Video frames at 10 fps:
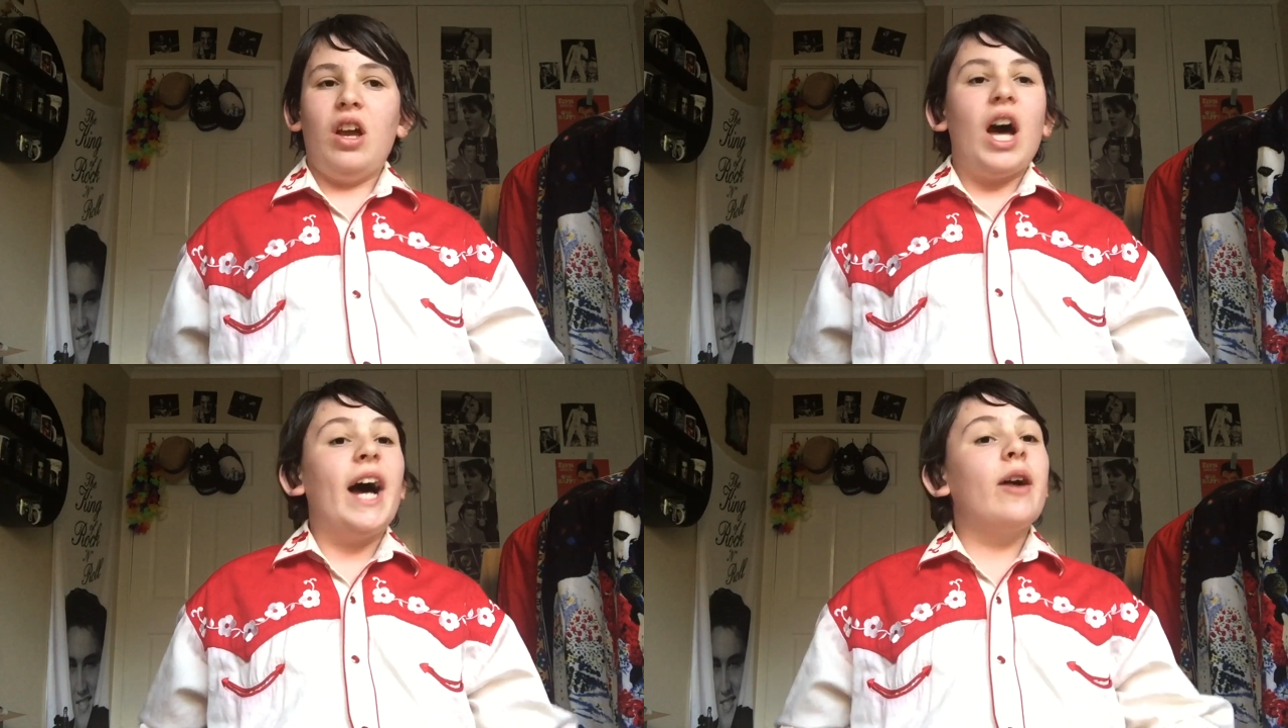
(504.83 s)

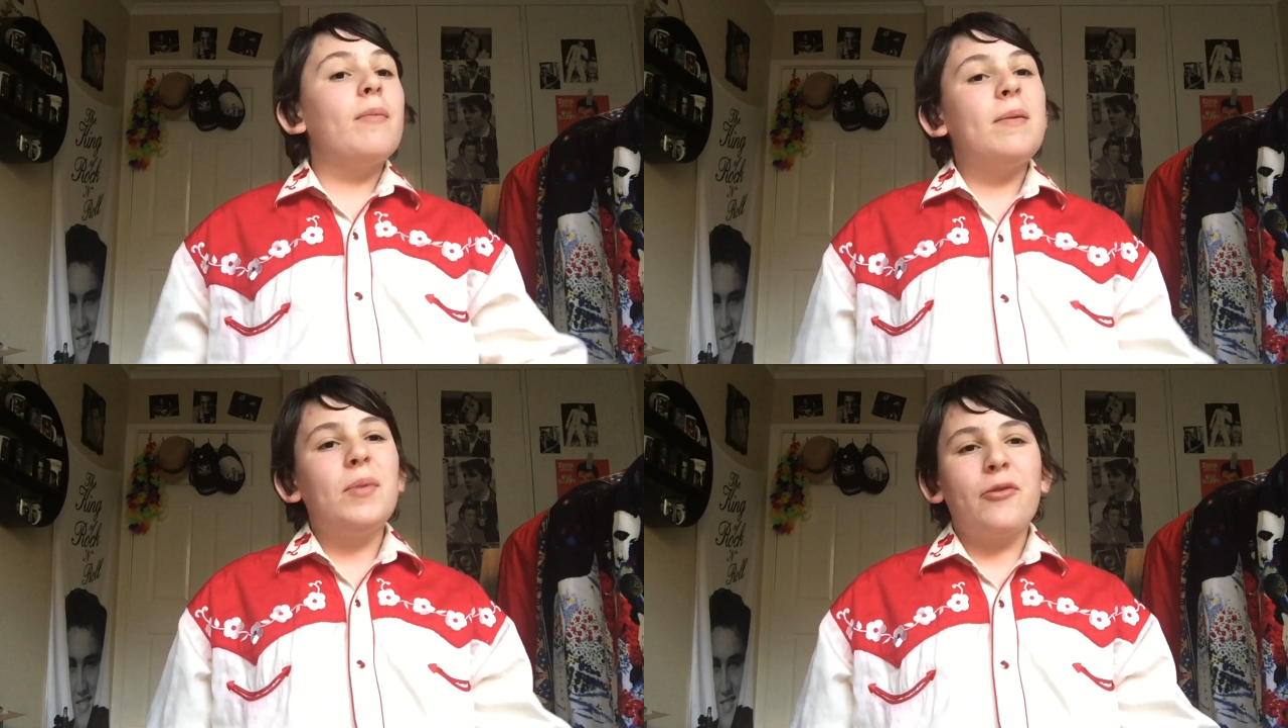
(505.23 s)
I
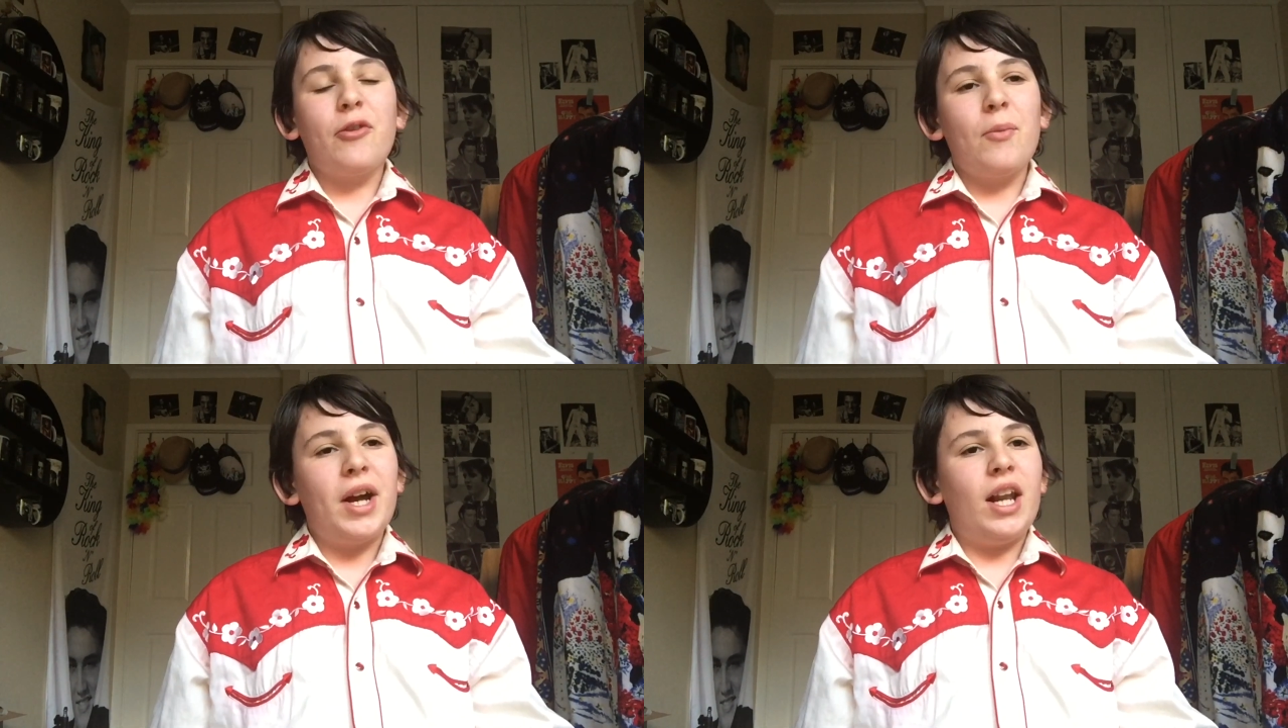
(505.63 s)
remember
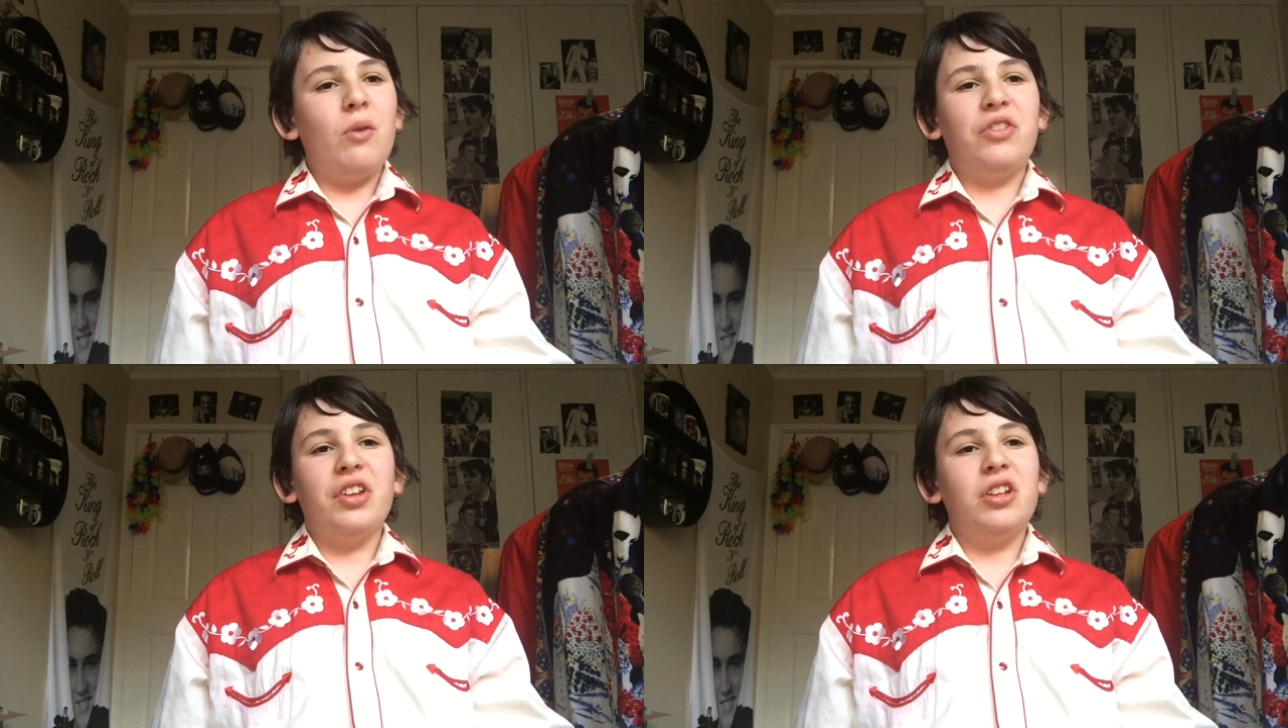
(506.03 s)
from when I
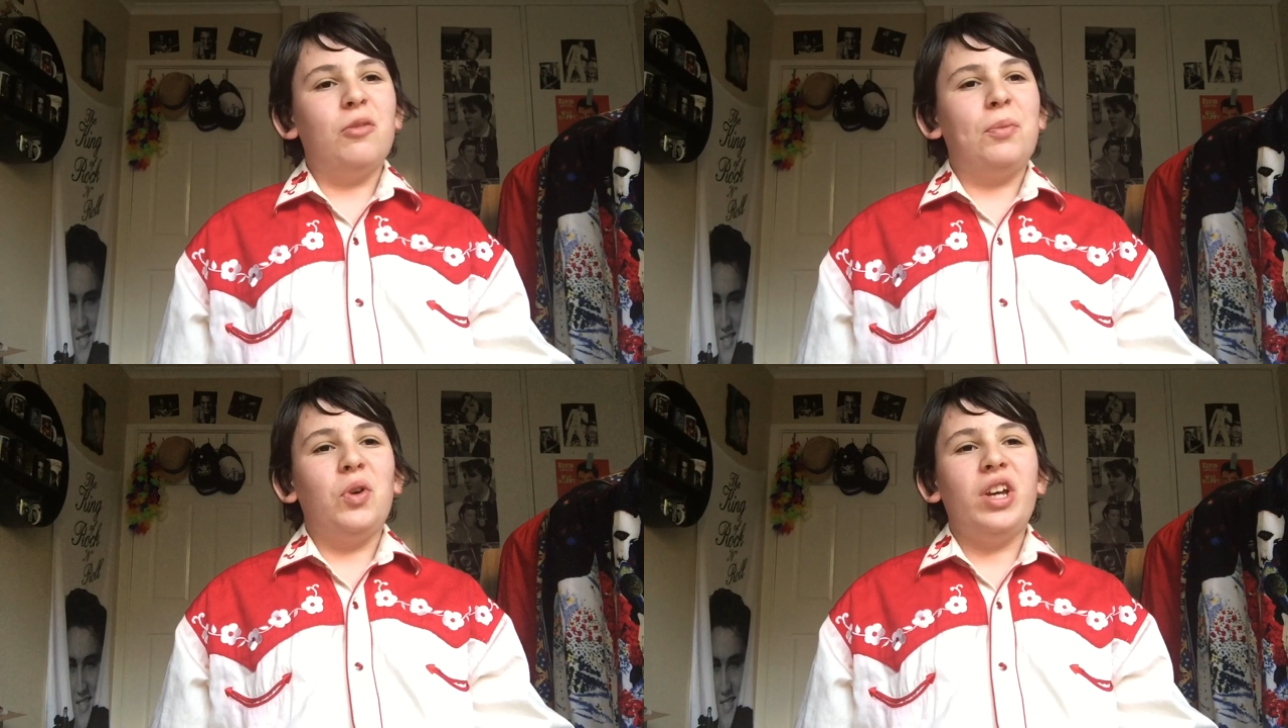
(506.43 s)
was a little
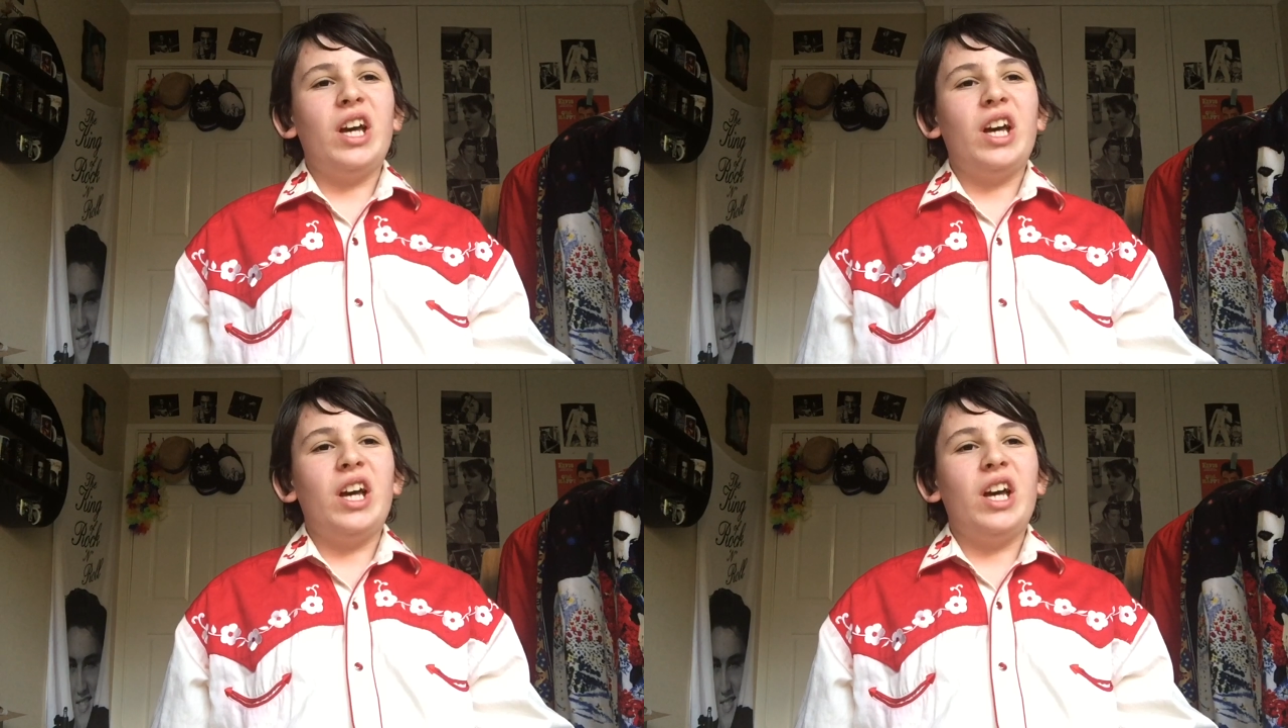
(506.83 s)
boy,